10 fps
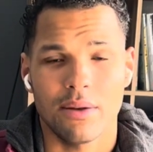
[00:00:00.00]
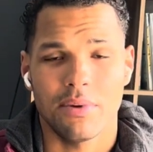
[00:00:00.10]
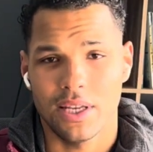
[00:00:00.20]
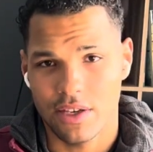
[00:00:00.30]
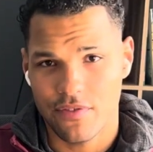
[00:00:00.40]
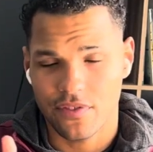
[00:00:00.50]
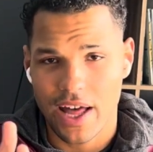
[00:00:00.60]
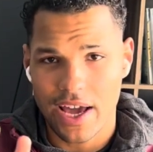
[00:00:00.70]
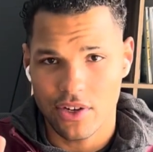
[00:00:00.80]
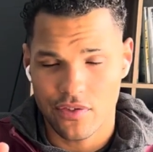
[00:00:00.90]
meaning
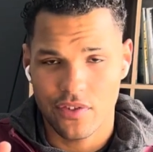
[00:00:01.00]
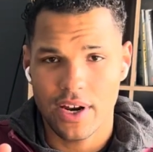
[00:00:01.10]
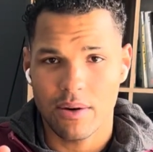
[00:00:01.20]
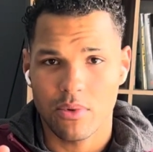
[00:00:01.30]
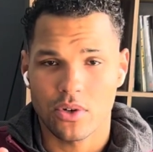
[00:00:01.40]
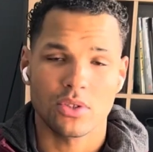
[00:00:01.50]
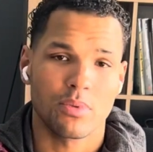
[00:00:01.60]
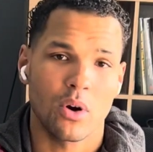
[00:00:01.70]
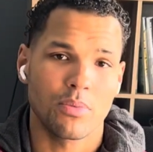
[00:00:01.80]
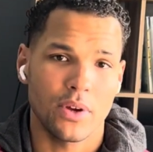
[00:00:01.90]
flatten your foot out more, is
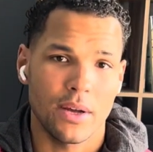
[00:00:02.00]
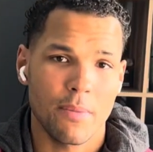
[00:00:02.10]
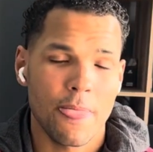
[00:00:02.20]
appropriate.